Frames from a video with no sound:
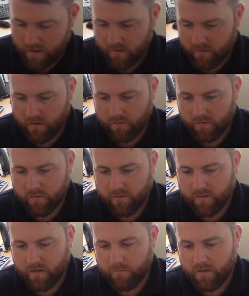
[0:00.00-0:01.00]
Now I'm going to do the
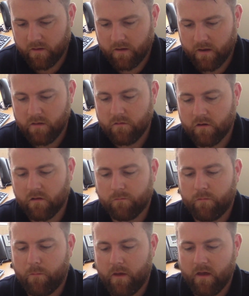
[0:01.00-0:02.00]
same thing again. I'm going to
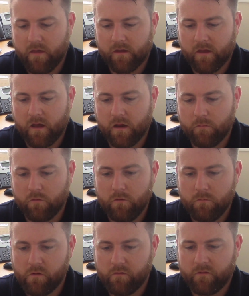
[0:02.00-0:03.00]
prepare the
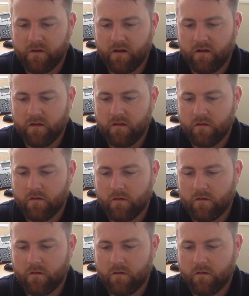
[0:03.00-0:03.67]
cable by revealing it.